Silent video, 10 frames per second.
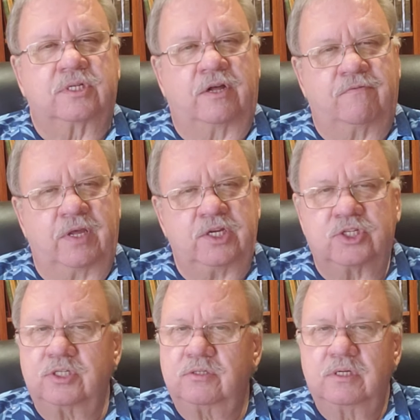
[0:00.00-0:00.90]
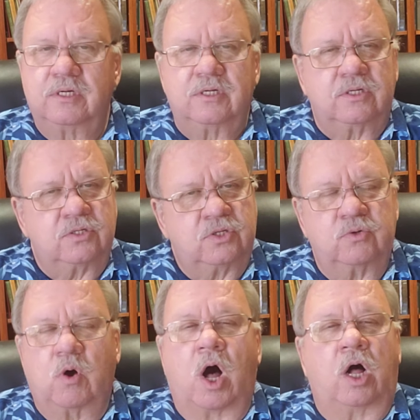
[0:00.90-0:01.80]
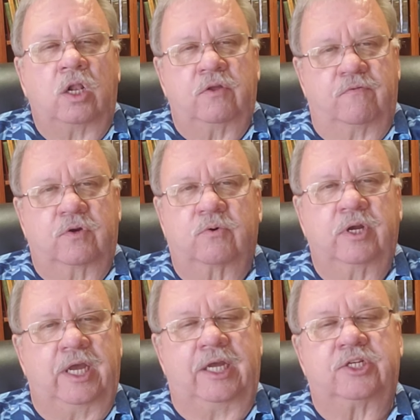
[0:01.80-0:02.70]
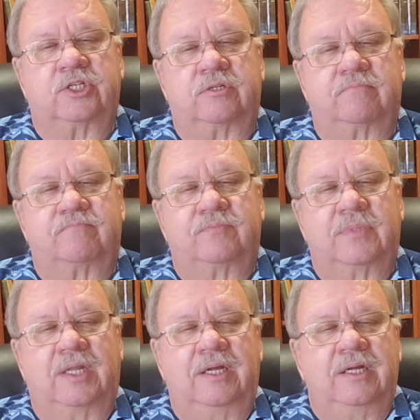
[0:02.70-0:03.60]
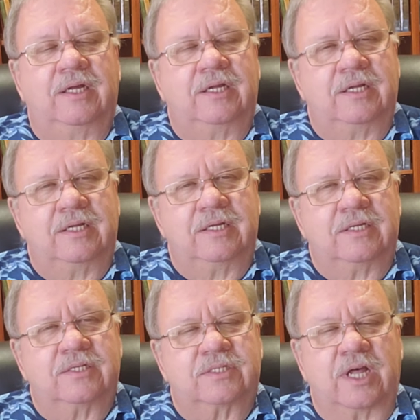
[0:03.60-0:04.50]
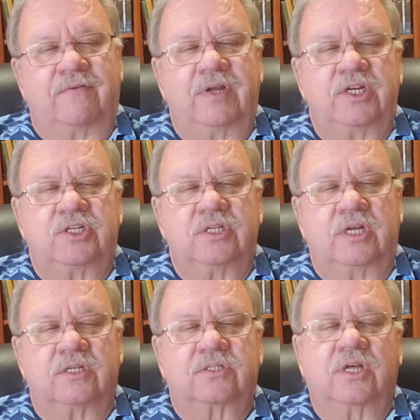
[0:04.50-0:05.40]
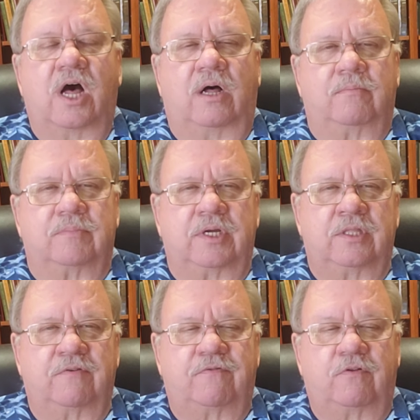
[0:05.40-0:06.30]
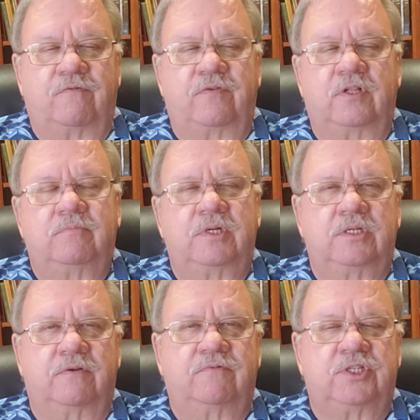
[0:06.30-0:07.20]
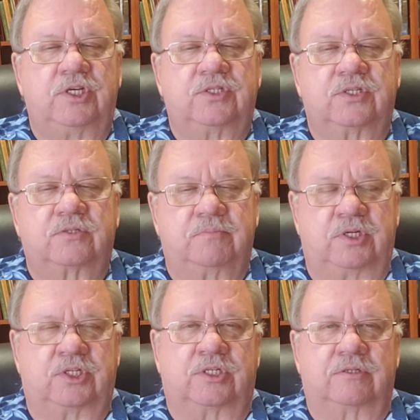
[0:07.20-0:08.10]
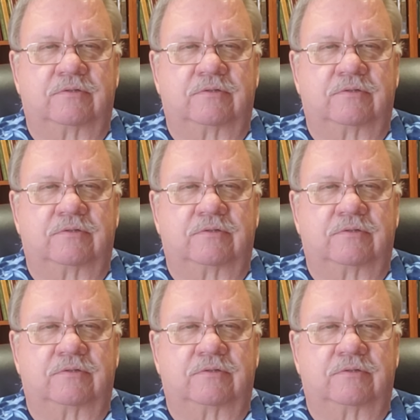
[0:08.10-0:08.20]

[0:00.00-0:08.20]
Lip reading: salvation to all of creation. Salvation has come in the fulfillment of Jesus' mission.